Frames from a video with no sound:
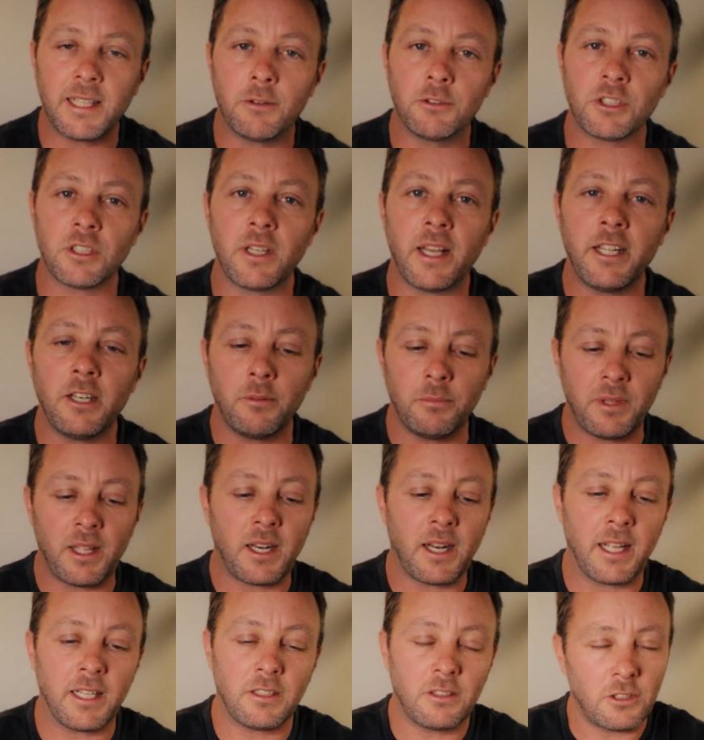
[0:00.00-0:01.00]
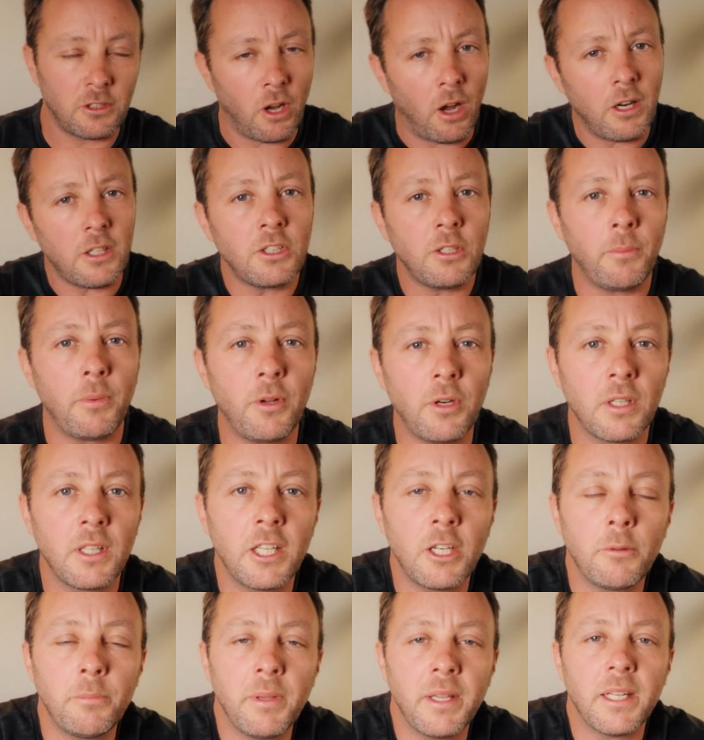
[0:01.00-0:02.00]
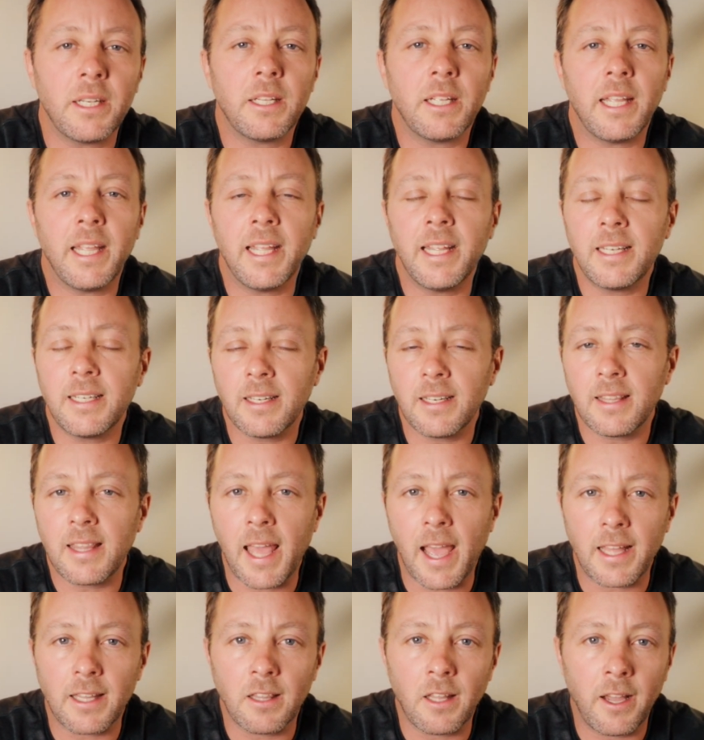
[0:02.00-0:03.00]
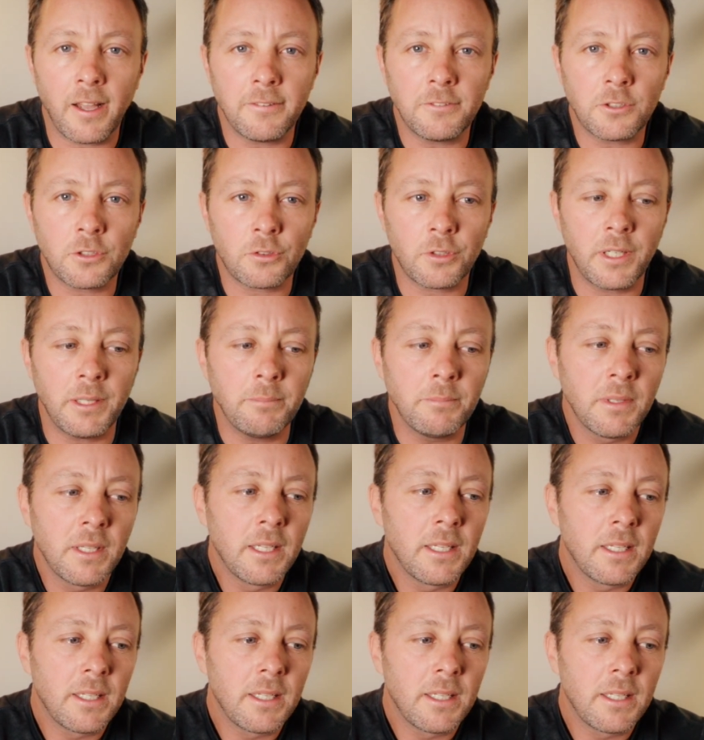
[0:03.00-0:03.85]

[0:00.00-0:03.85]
That was an item that I talked about a little bit in that live stream,